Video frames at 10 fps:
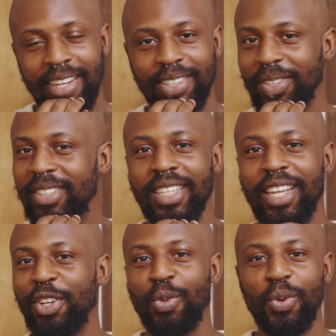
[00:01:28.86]
I don't think
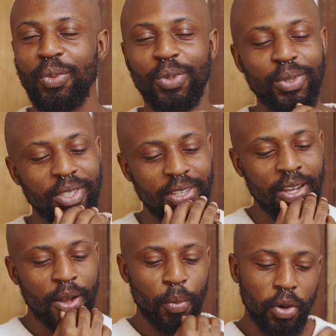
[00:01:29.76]
anyone
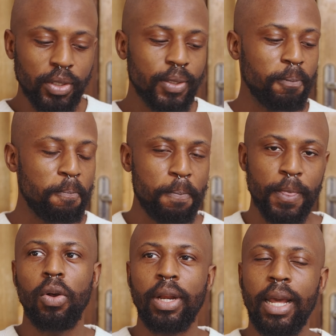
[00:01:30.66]
would. But
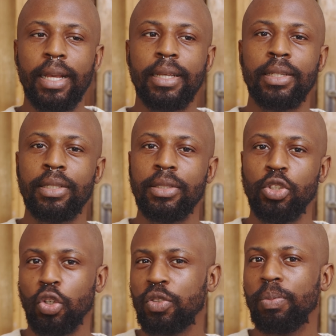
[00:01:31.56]
unlike
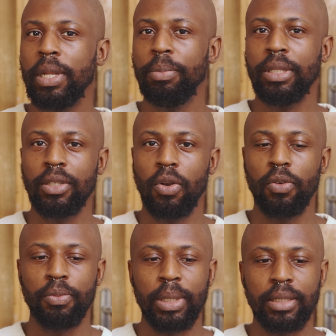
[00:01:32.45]
just blaming the
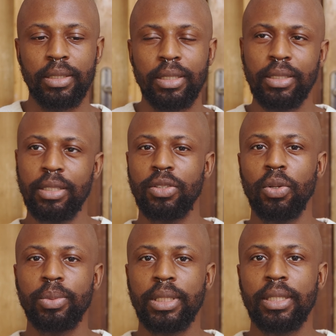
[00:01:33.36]
government, this is
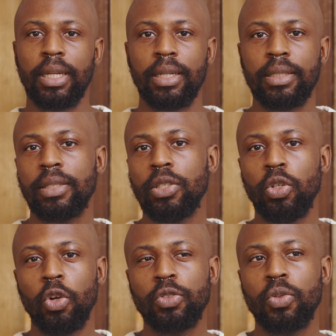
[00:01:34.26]
something that
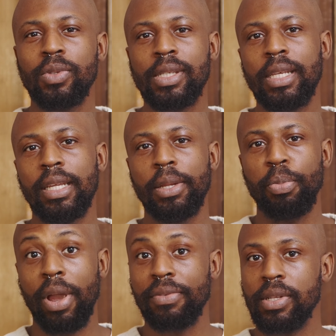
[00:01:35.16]
you also see in the
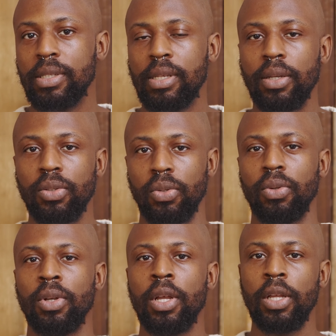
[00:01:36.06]
private sector.
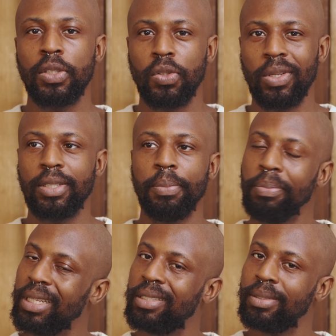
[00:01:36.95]
So it's a
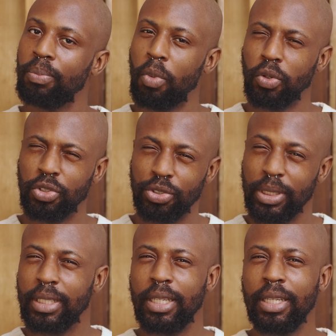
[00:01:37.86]
bit more
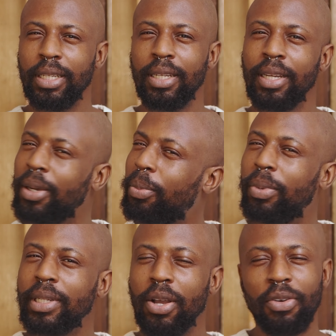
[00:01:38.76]
tricky,
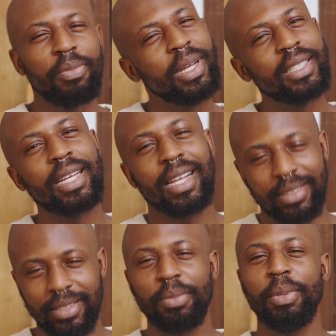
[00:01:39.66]
but the government can
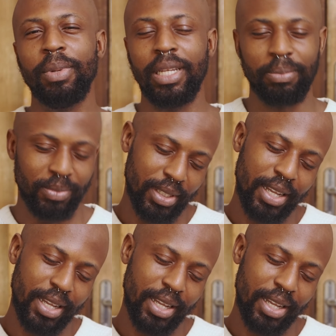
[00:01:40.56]
still be blamed.